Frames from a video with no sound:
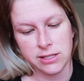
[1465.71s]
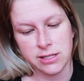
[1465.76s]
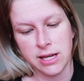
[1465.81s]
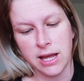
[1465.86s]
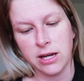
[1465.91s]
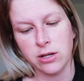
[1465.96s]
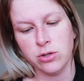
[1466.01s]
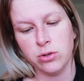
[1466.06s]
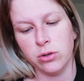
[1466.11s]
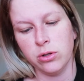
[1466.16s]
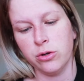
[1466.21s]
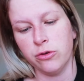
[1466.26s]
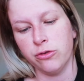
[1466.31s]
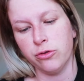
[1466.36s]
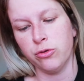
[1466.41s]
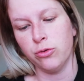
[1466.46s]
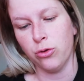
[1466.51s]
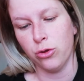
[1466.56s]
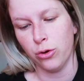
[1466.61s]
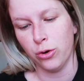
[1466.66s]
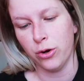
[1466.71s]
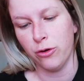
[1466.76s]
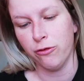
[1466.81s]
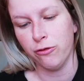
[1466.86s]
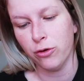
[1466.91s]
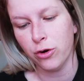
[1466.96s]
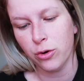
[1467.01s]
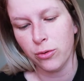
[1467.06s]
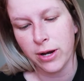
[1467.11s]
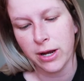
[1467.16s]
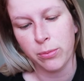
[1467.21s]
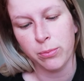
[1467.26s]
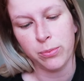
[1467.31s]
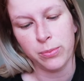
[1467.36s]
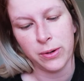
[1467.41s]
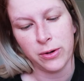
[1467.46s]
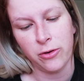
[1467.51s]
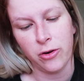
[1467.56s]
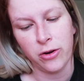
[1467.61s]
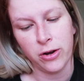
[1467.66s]
Schedule your
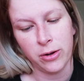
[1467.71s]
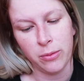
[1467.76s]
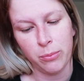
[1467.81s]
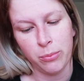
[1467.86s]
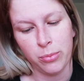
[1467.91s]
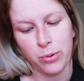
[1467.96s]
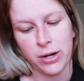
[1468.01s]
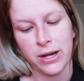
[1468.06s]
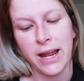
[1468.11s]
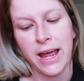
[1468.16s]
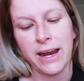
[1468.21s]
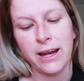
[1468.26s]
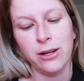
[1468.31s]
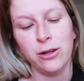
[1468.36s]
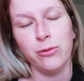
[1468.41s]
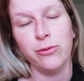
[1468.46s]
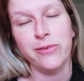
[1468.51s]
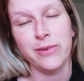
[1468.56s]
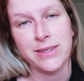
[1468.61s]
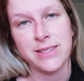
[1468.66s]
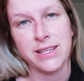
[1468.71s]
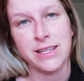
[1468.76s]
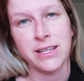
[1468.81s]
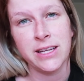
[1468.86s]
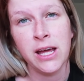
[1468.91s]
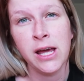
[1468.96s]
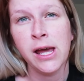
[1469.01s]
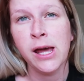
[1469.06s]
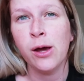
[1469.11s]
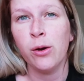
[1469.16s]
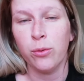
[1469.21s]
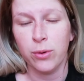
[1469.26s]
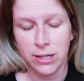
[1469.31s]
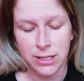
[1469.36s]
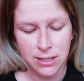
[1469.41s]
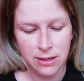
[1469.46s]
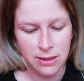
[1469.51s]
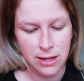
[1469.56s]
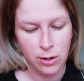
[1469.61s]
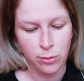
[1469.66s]
34-week prenatal visit. We
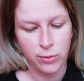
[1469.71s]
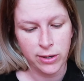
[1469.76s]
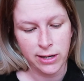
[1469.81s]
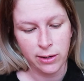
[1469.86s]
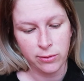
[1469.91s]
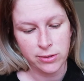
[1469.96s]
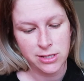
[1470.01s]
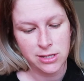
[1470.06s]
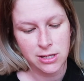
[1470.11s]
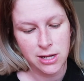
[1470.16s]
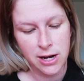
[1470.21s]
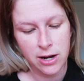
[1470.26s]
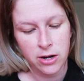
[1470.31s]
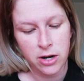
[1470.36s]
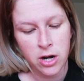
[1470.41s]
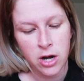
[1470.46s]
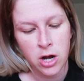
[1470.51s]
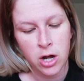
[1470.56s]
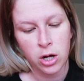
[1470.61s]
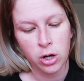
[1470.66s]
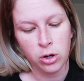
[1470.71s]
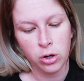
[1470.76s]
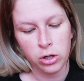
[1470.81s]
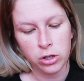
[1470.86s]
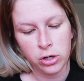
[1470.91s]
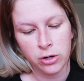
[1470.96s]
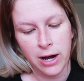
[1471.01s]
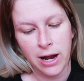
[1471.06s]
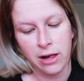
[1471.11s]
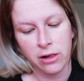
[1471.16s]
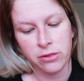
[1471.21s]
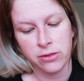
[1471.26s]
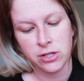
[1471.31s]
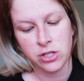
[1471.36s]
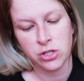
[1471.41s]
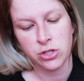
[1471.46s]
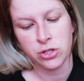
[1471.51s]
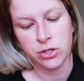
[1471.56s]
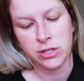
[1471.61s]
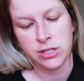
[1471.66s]
did that when I was there. Call your health
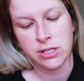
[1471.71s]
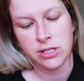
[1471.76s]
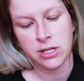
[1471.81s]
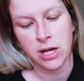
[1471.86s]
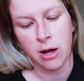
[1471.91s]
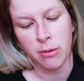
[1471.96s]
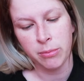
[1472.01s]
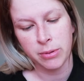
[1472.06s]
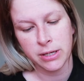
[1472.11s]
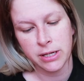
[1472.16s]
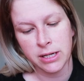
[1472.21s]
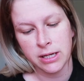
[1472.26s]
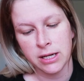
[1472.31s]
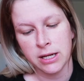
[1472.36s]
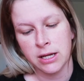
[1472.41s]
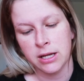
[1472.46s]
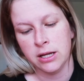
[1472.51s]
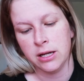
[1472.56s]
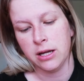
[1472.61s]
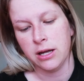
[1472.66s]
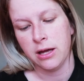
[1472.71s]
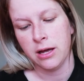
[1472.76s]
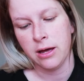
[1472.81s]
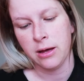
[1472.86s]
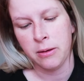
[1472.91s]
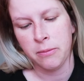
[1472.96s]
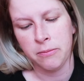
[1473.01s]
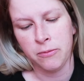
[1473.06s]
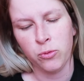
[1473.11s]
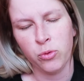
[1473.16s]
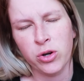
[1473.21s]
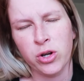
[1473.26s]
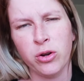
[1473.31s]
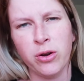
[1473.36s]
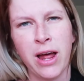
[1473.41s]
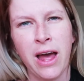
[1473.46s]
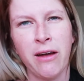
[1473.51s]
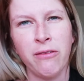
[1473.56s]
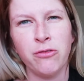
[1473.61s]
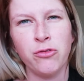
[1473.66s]
insurance company. We
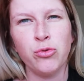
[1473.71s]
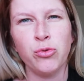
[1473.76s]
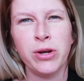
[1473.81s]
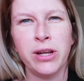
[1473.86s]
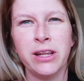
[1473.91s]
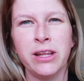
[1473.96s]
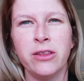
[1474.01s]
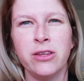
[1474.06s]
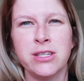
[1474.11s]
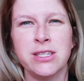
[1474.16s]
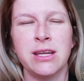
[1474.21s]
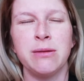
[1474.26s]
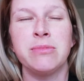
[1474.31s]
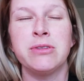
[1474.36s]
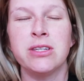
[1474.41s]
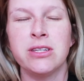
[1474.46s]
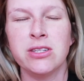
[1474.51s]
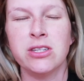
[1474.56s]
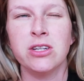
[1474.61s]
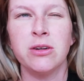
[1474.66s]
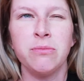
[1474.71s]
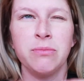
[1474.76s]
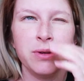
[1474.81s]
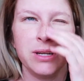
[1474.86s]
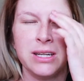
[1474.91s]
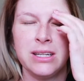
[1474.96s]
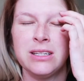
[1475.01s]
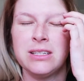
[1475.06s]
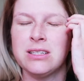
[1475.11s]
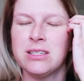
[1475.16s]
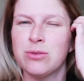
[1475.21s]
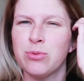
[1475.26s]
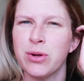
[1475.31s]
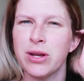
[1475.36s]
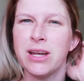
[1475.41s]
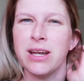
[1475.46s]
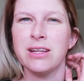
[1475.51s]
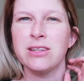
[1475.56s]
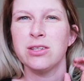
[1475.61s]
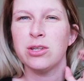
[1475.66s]
don't have really the same system in
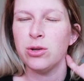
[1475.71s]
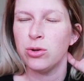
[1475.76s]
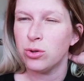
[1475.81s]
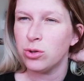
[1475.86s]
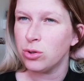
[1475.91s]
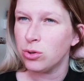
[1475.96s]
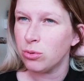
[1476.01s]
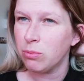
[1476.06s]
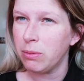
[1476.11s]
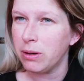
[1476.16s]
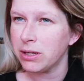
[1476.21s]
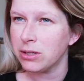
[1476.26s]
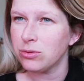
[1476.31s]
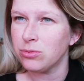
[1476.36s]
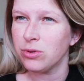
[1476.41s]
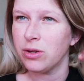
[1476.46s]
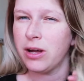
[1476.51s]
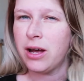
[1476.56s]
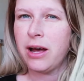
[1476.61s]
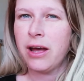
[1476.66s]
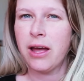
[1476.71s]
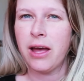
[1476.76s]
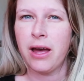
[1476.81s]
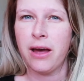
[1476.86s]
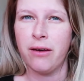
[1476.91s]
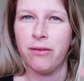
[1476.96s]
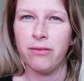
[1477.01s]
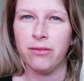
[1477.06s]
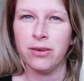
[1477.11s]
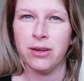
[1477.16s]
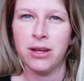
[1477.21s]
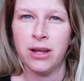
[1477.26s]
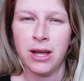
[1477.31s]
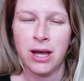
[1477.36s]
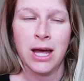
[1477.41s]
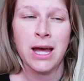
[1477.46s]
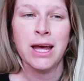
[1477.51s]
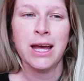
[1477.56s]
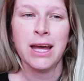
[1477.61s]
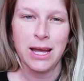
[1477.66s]
Sweden as you do, but I have
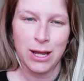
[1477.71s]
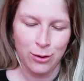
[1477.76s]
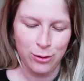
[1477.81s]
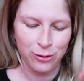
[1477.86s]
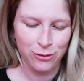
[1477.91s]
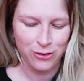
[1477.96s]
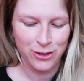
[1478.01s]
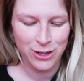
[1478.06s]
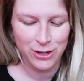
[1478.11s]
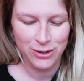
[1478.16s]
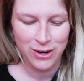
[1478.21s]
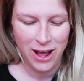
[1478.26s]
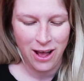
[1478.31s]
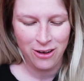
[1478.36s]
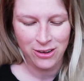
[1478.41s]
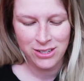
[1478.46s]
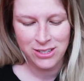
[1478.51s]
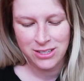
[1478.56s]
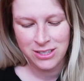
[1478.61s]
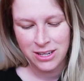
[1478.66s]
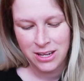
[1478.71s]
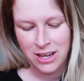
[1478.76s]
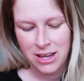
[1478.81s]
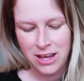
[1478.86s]
it all figured out.